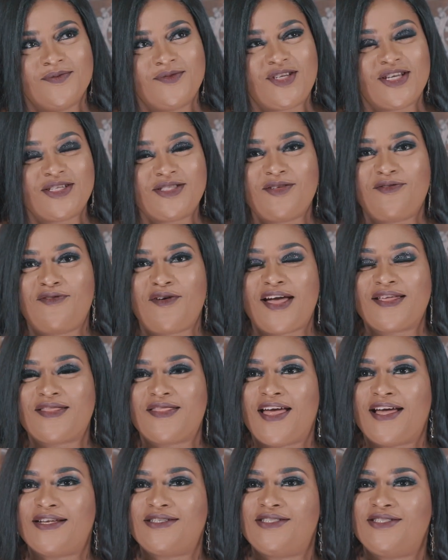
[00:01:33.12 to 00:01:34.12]
Just the
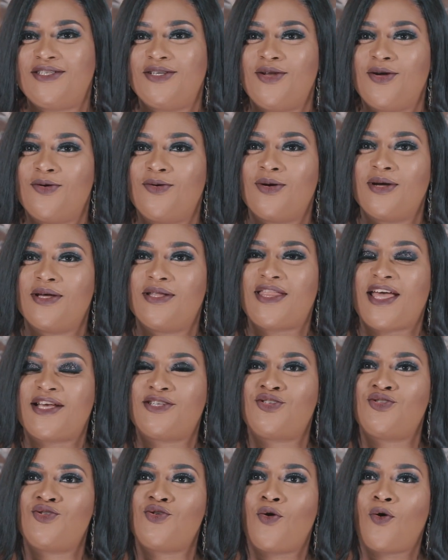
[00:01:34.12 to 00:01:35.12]
fact that, you know,
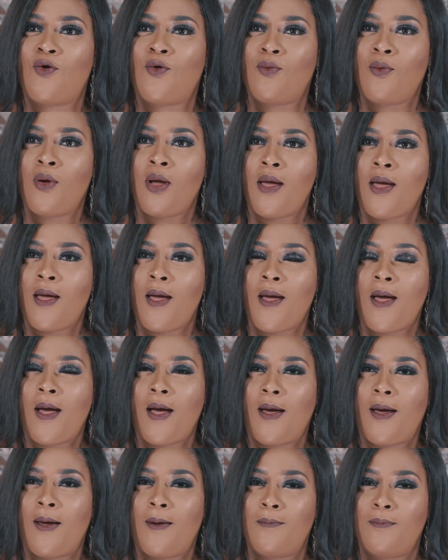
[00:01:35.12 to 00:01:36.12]
there's no
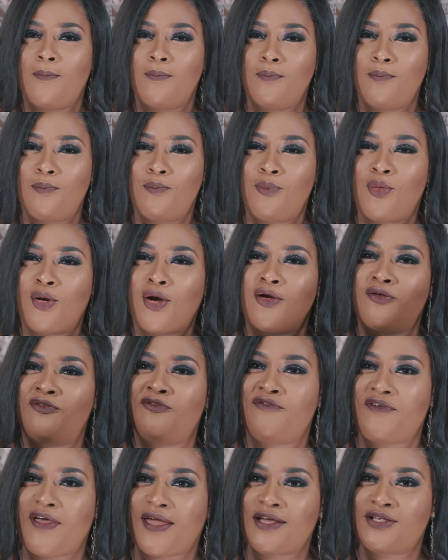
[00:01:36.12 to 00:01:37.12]

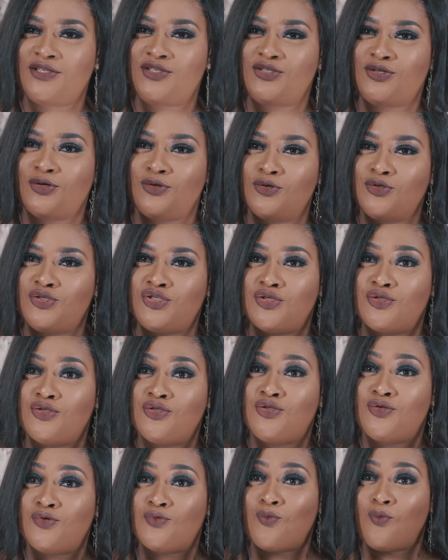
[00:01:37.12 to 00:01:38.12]
perfect
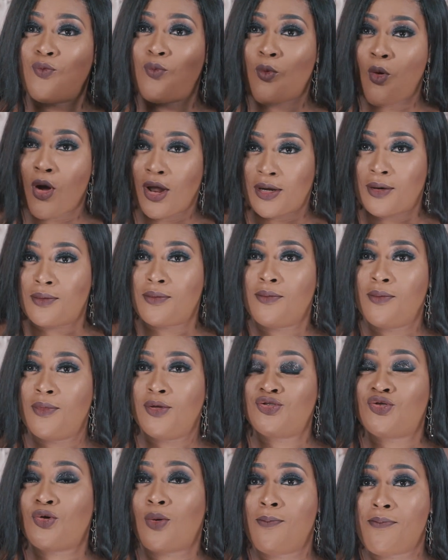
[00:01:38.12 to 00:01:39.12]
solution to a
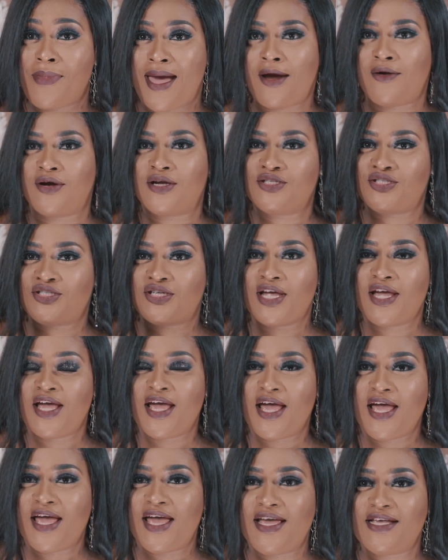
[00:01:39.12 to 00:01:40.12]
marriage.
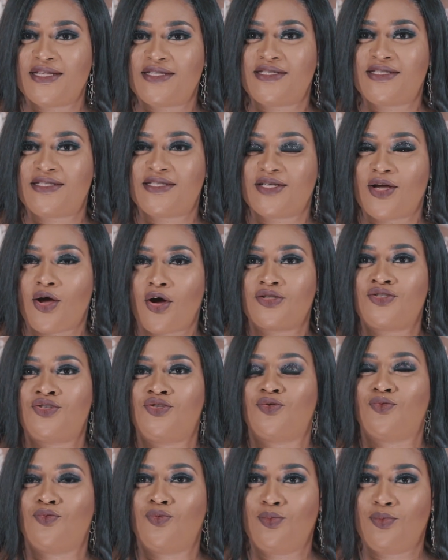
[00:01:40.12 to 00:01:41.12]
It's got
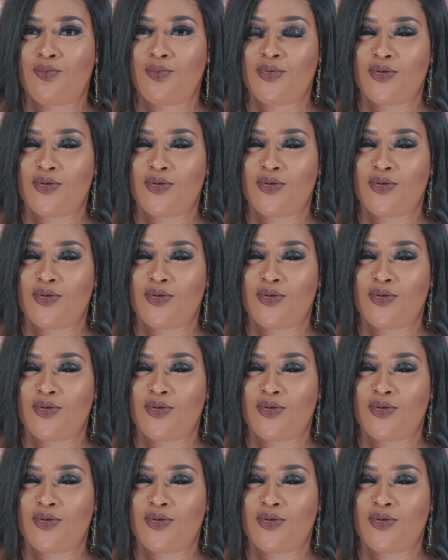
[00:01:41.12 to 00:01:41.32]
to